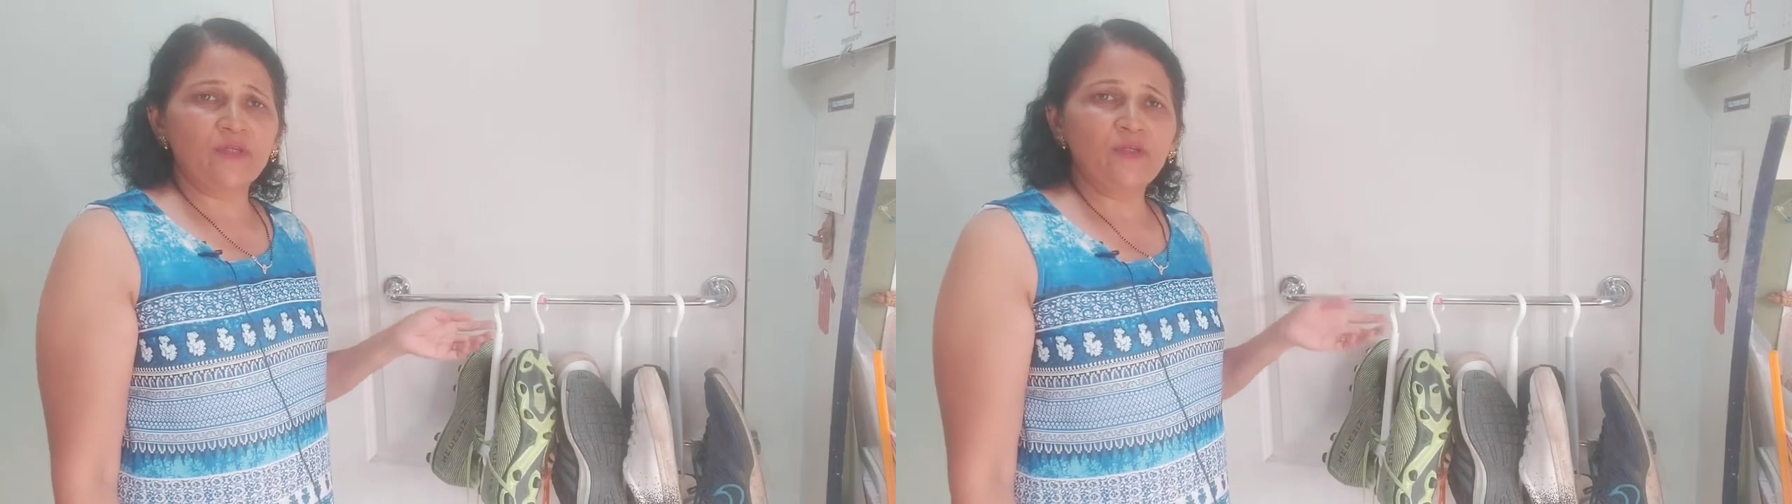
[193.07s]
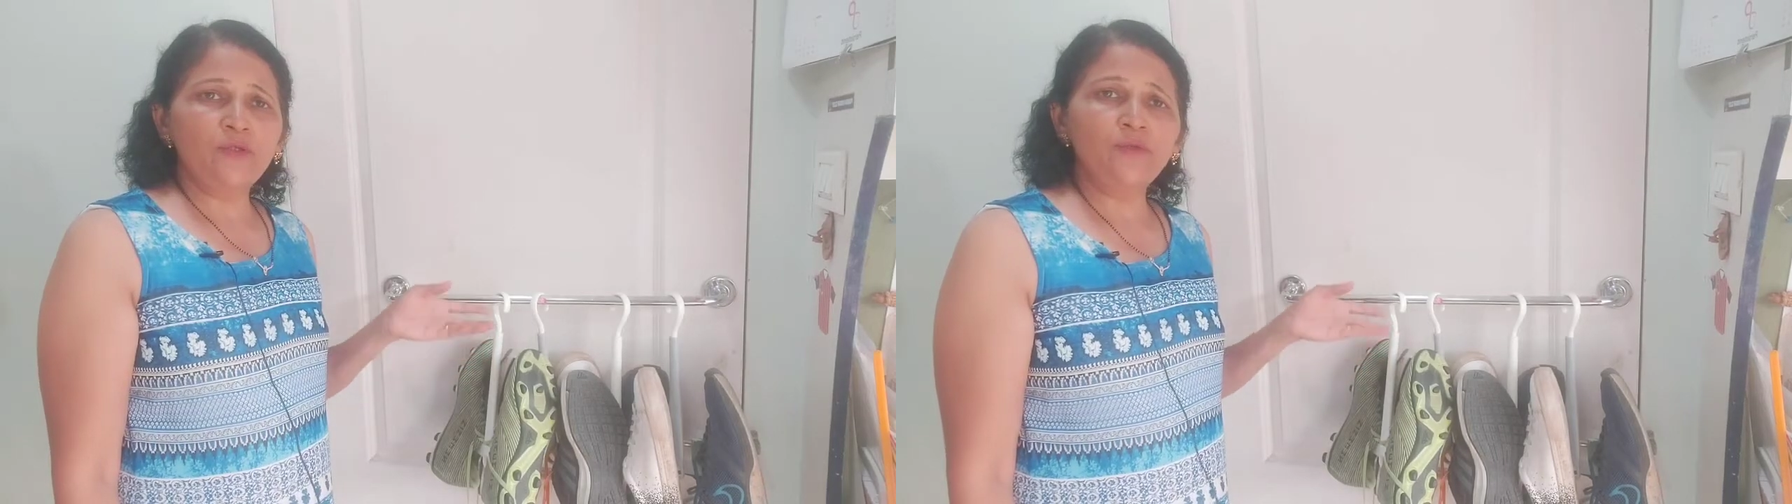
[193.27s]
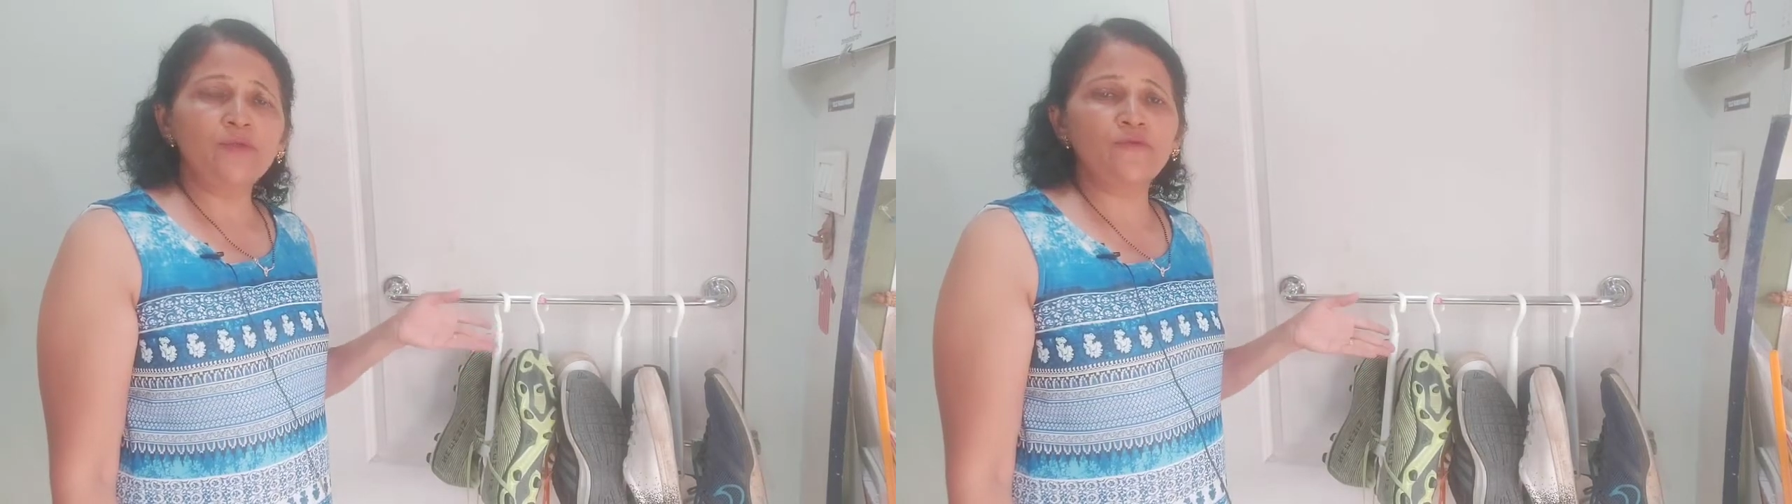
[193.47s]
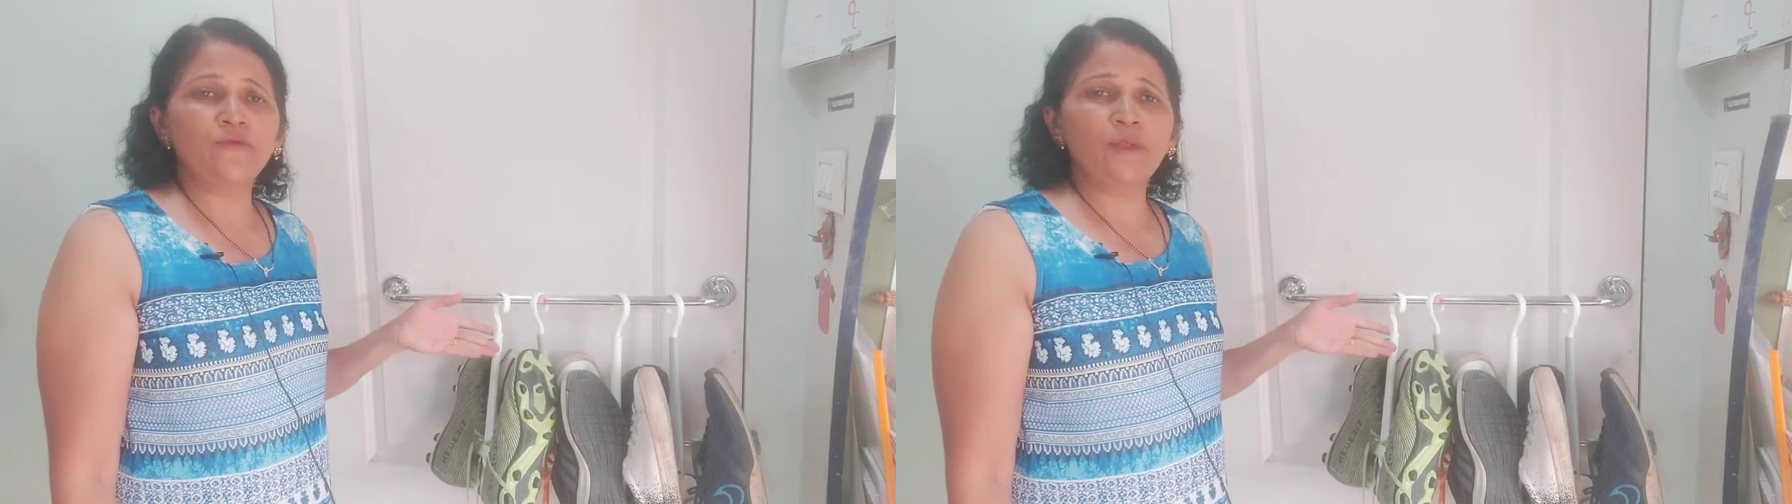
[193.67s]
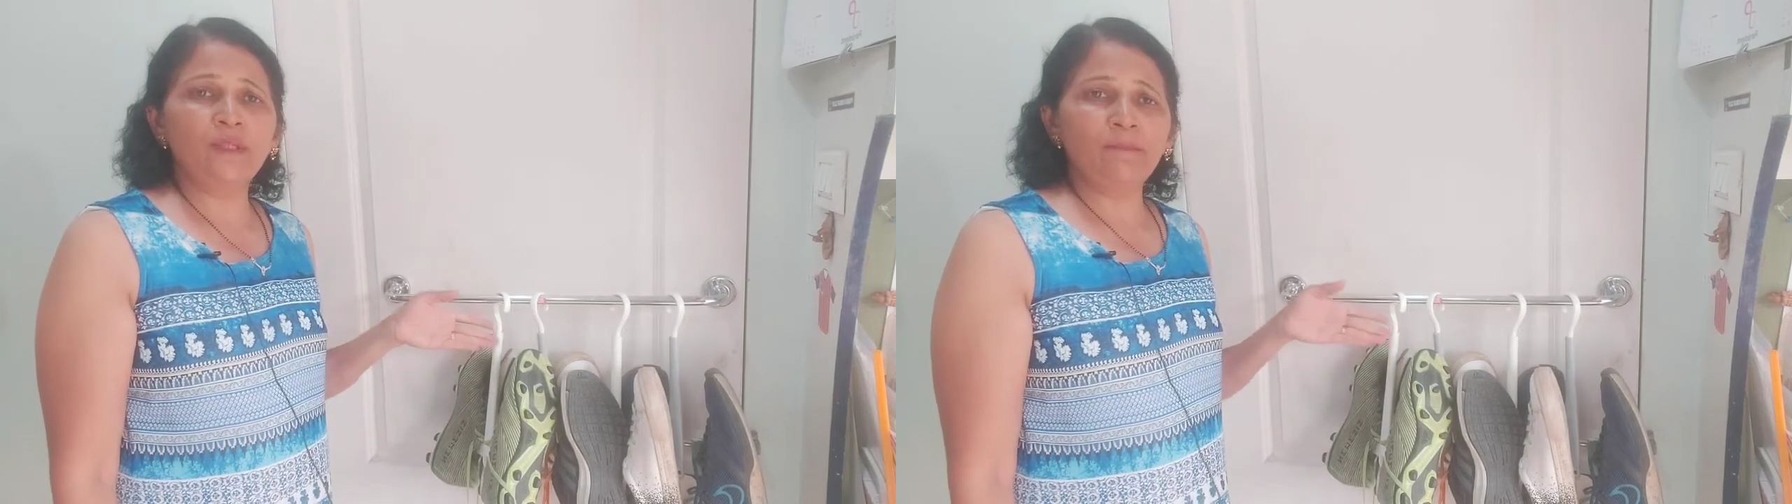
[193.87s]

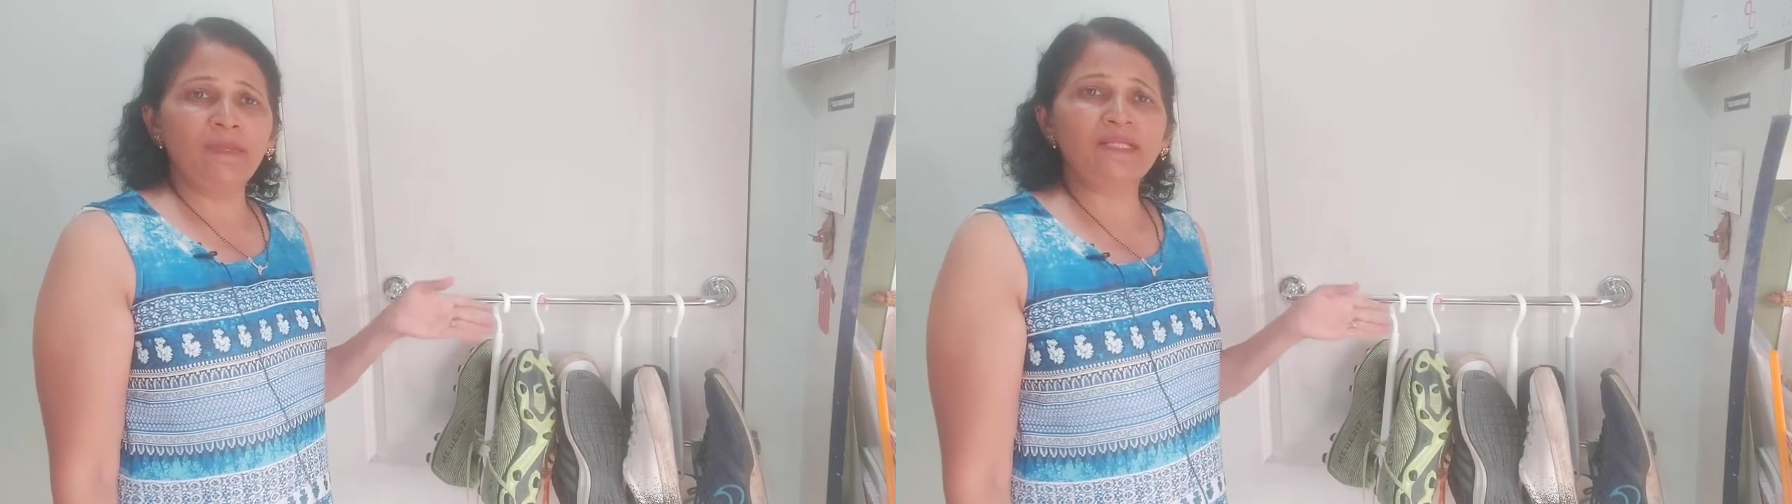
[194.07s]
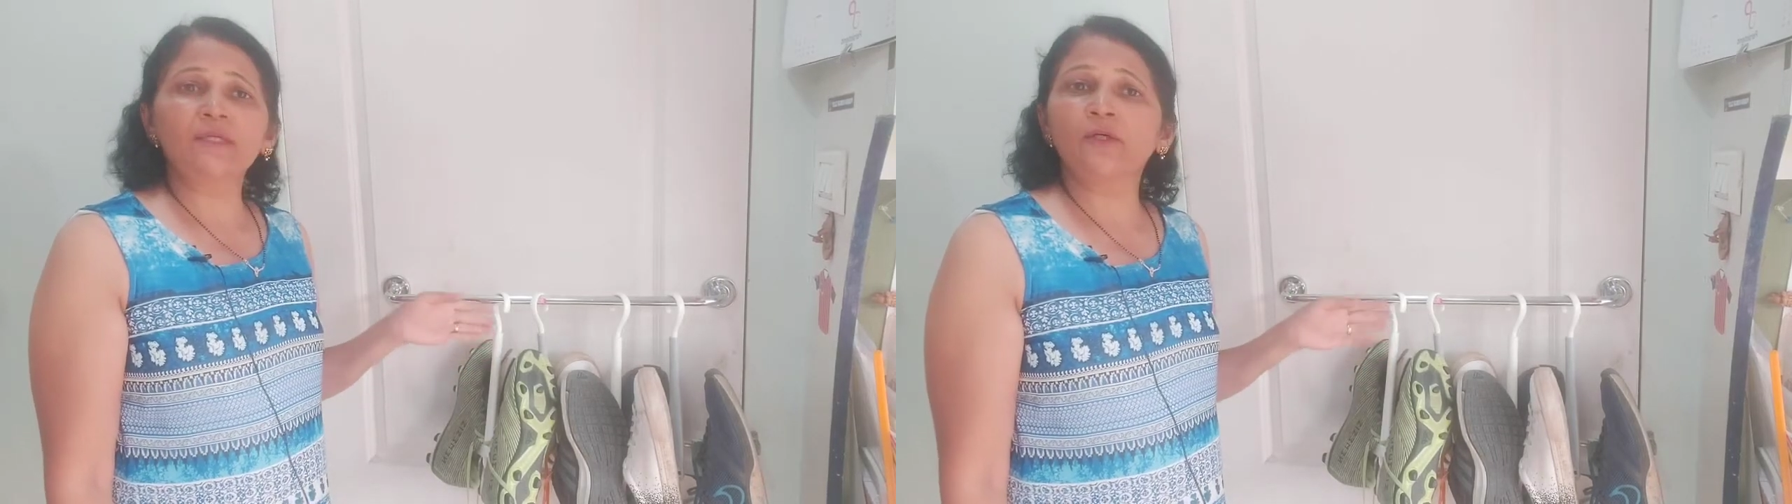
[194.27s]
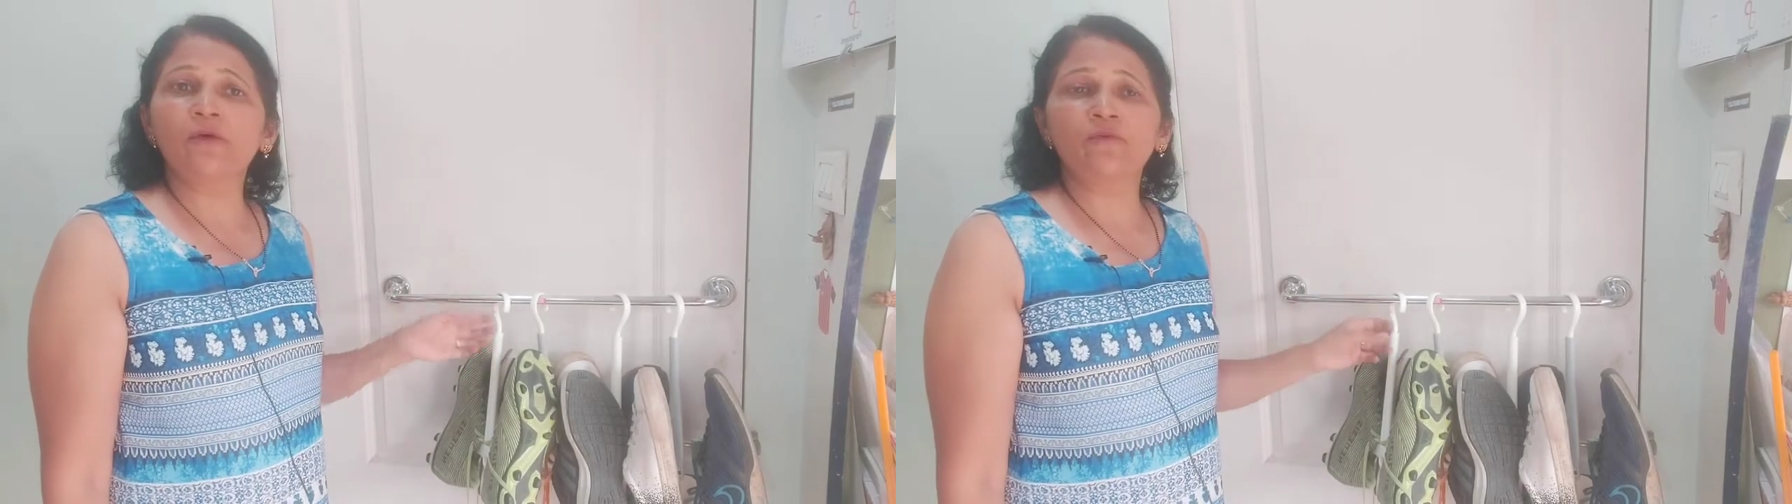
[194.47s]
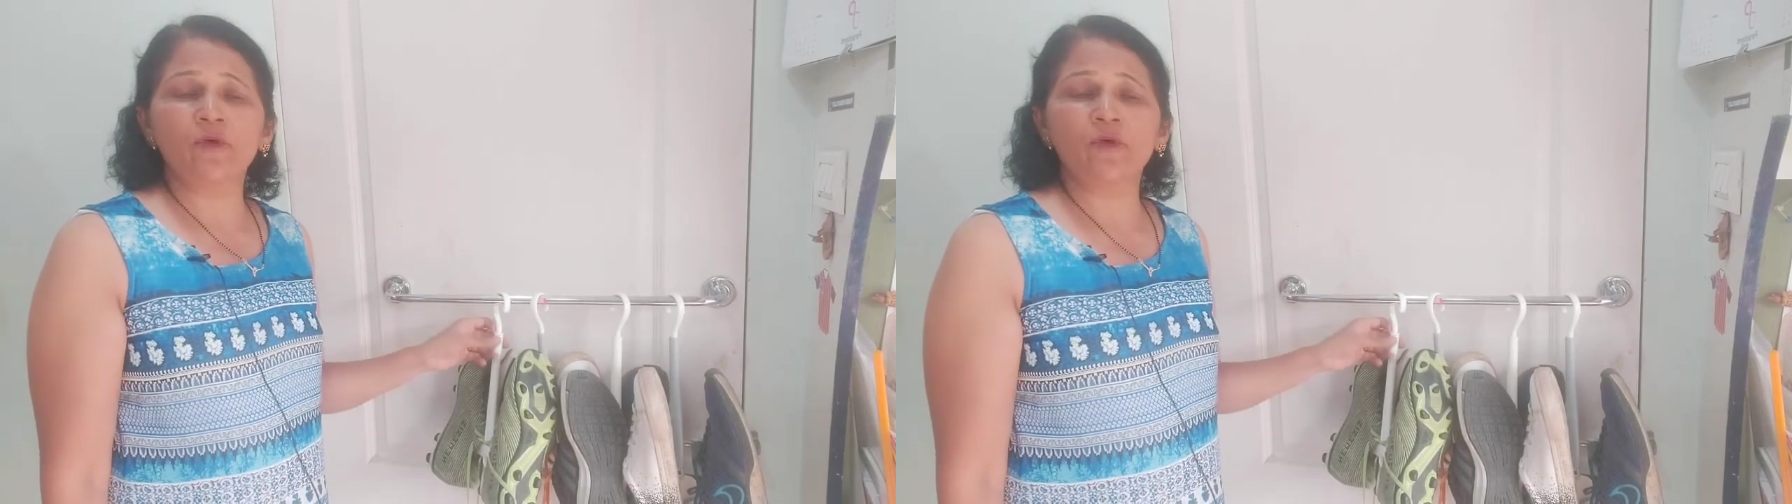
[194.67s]
useful method of